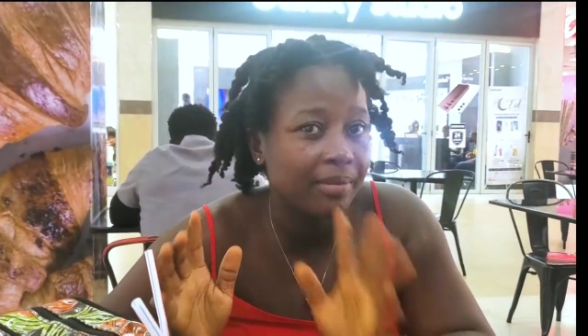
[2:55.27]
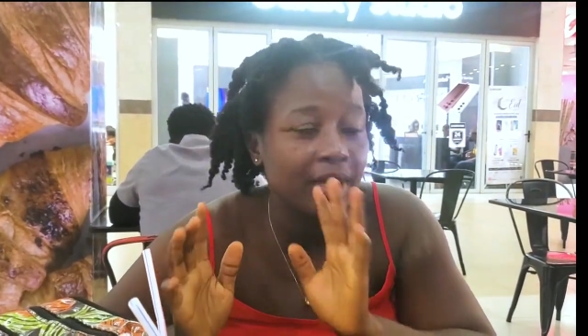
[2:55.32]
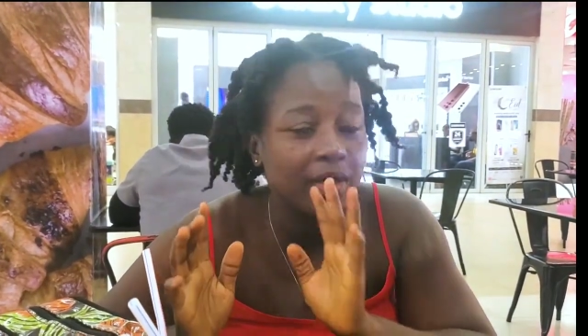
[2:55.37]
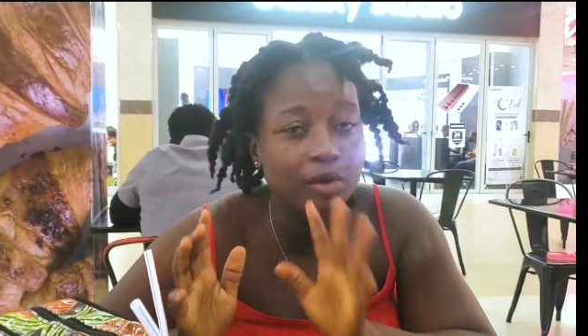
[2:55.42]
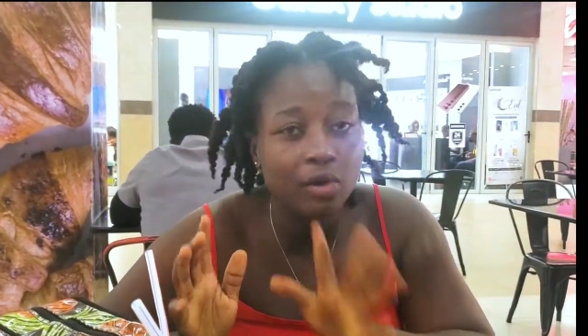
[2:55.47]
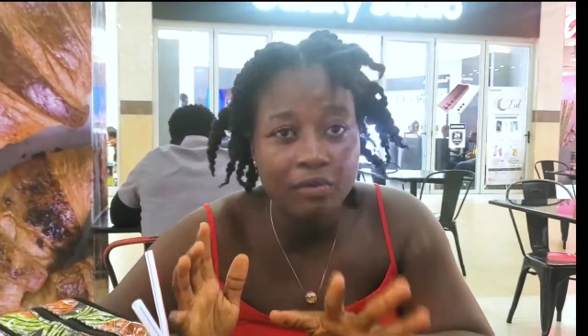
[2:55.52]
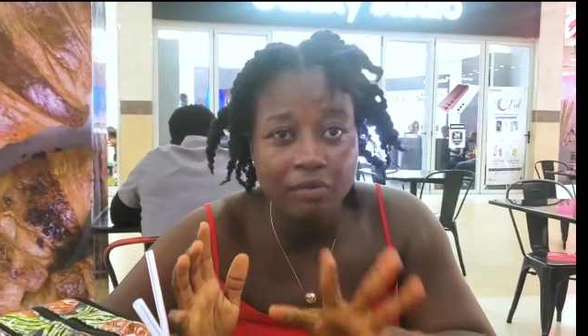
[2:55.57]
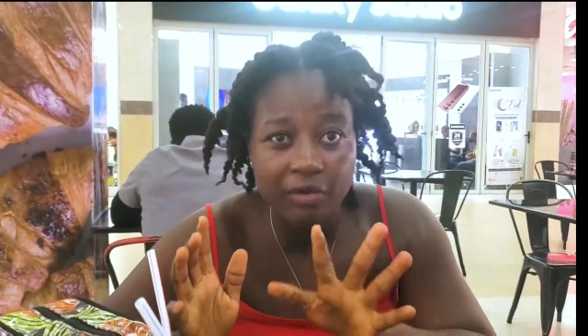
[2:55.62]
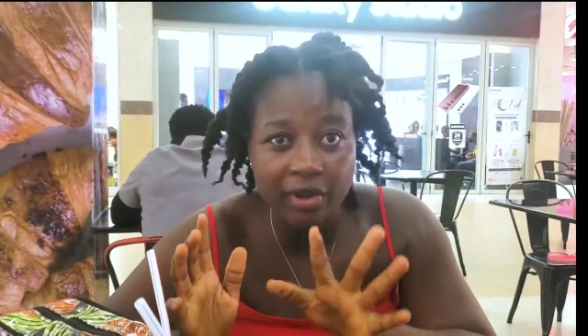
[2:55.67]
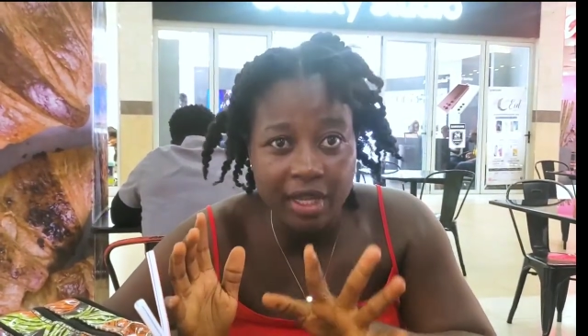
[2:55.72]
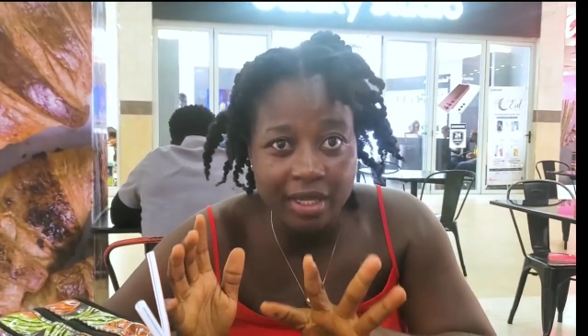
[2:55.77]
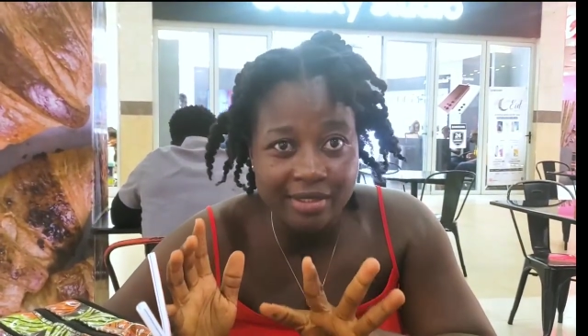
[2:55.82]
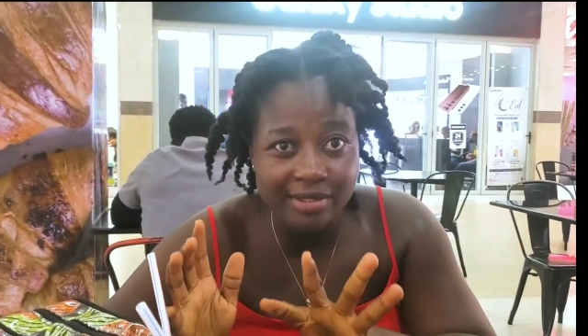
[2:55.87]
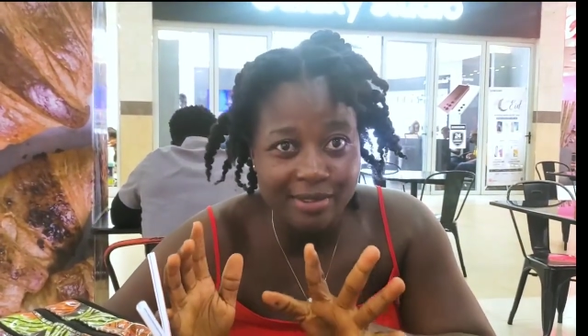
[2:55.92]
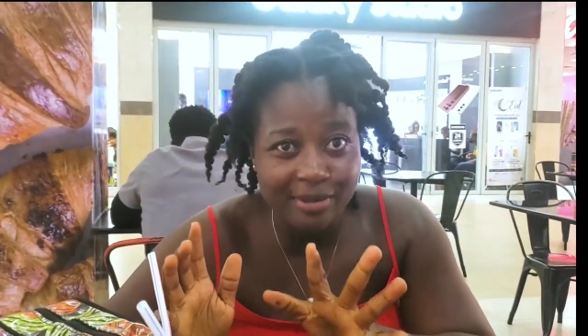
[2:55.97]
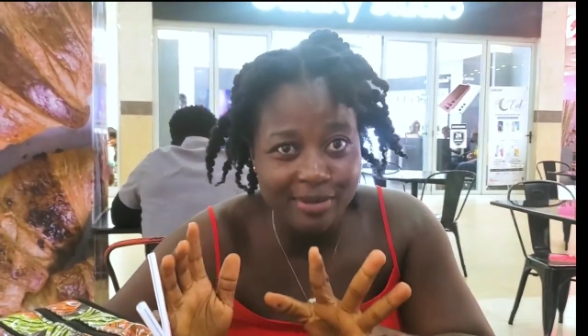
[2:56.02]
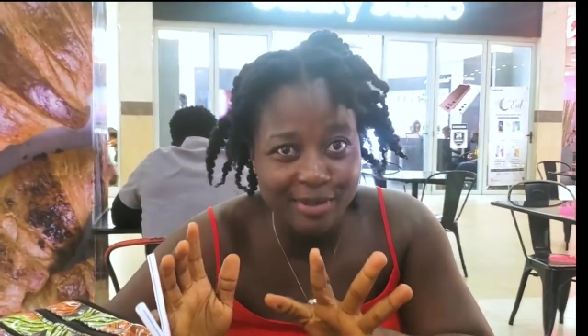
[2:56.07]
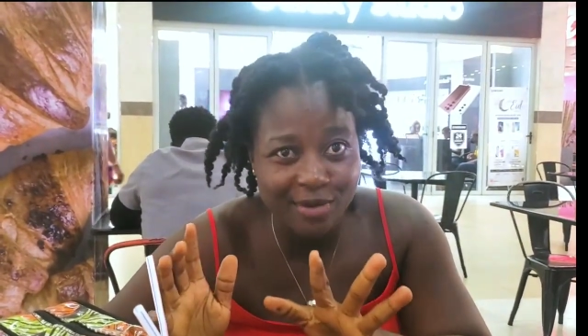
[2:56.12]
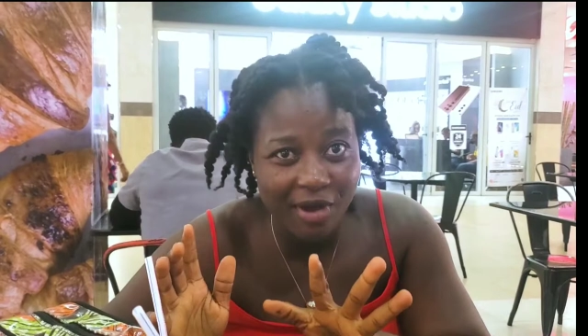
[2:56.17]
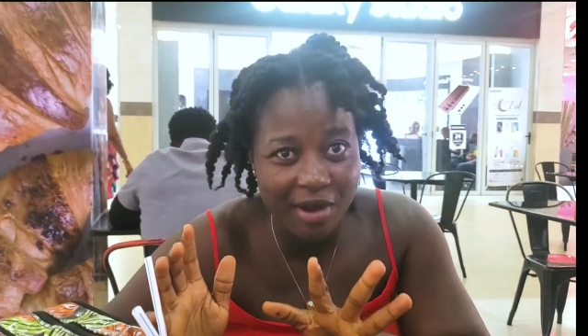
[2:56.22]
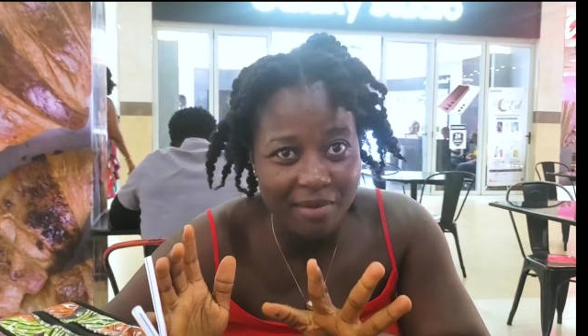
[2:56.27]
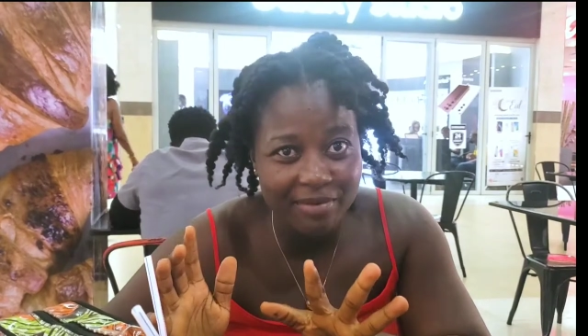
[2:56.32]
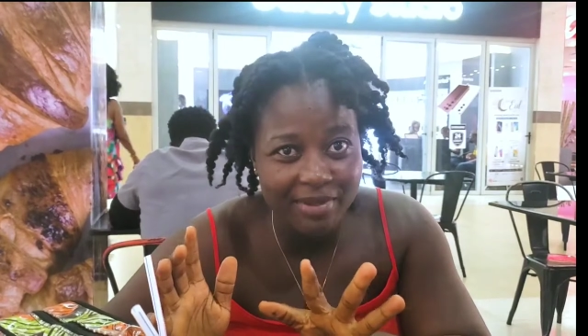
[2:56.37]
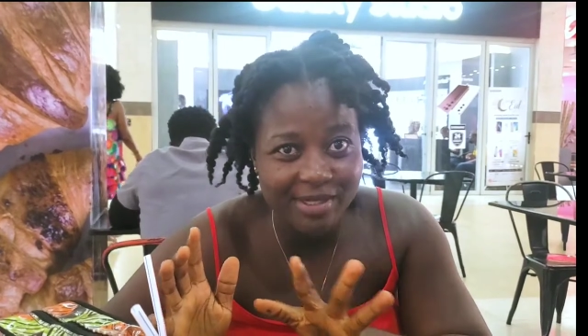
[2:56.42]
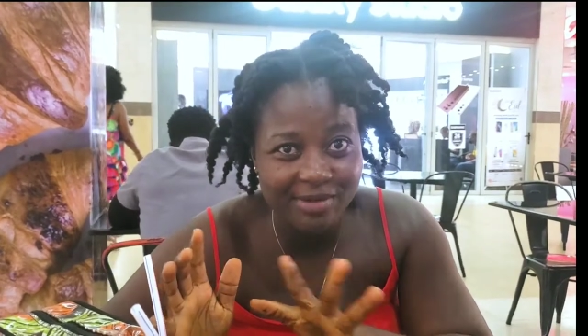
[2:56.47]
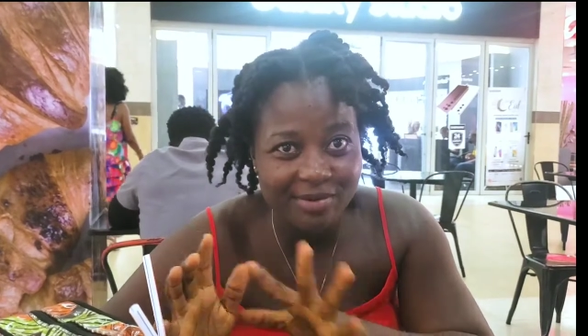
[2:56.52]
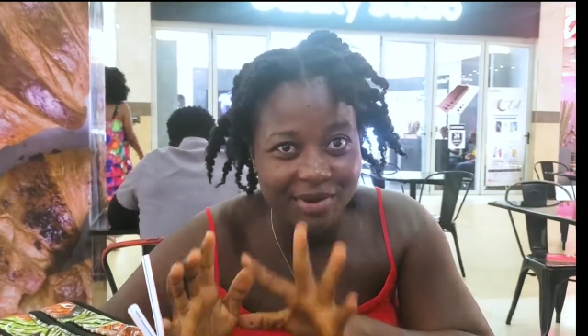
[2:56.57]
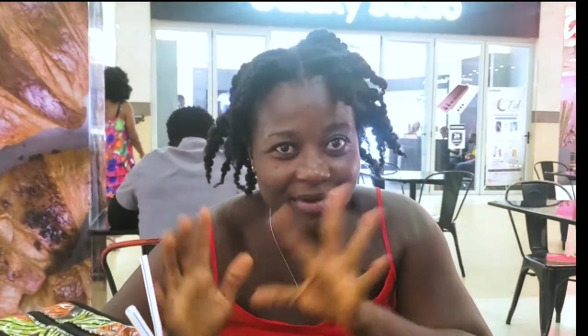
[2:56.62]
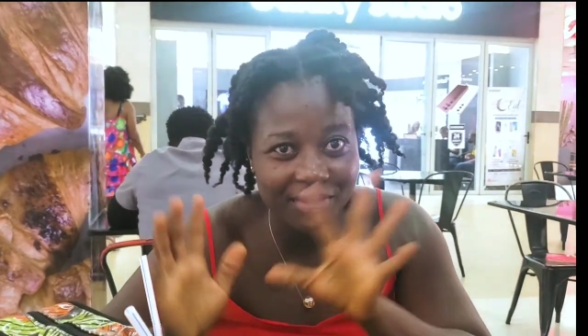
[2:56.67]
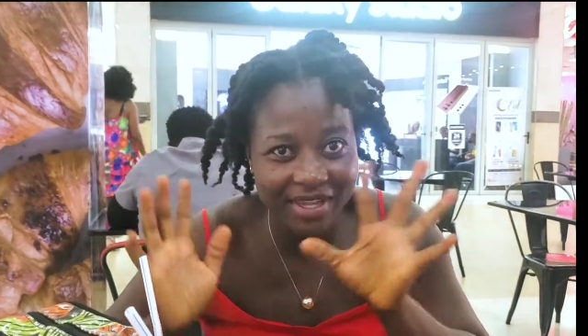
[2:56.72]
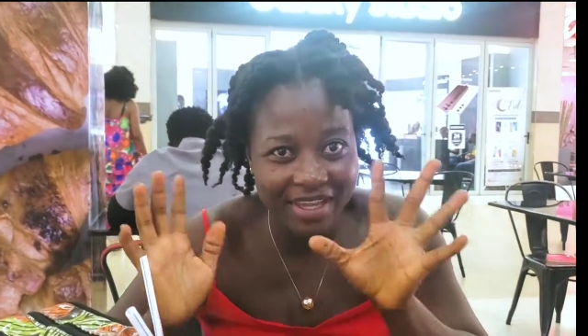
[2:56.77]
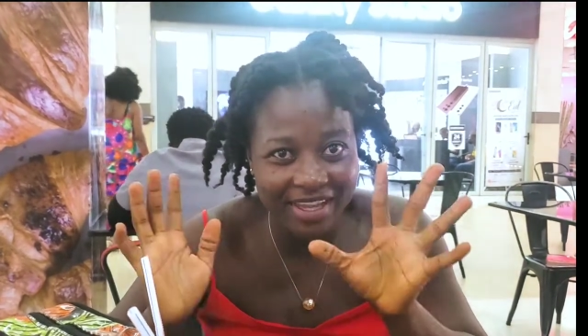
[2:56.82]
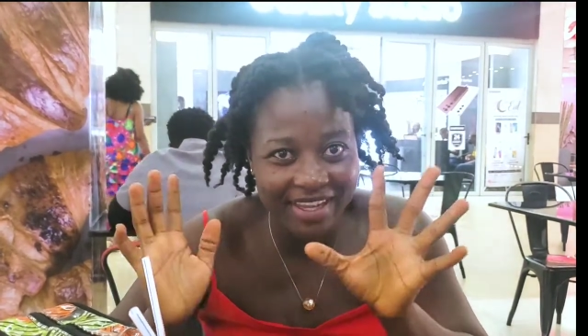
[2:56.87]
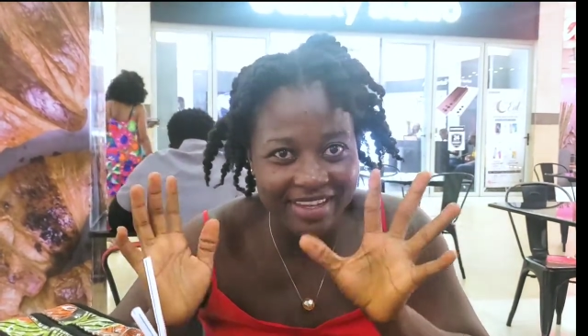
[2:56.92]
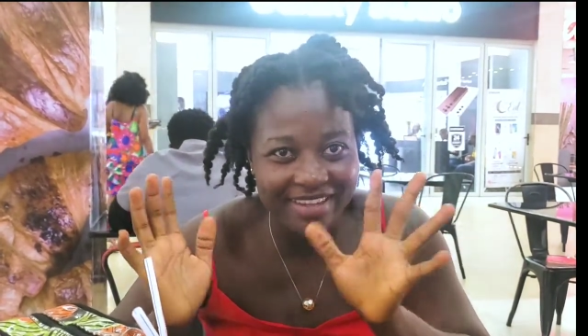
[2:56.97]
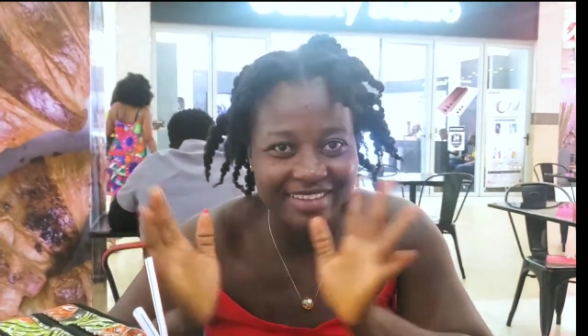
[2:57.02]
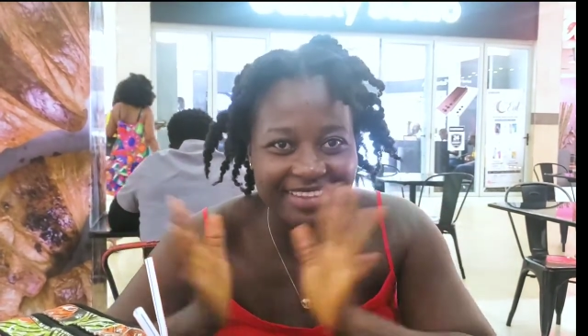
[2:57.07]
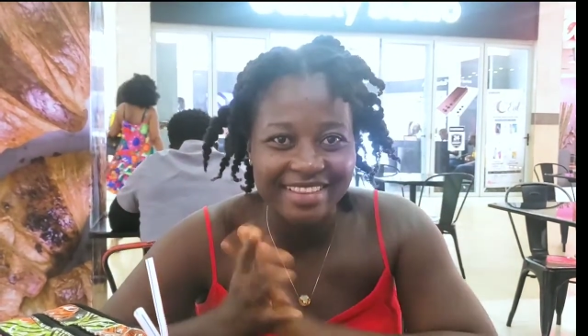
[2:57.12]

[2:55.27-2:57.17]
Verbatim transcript: And don't forget to subscribe as well. Okay.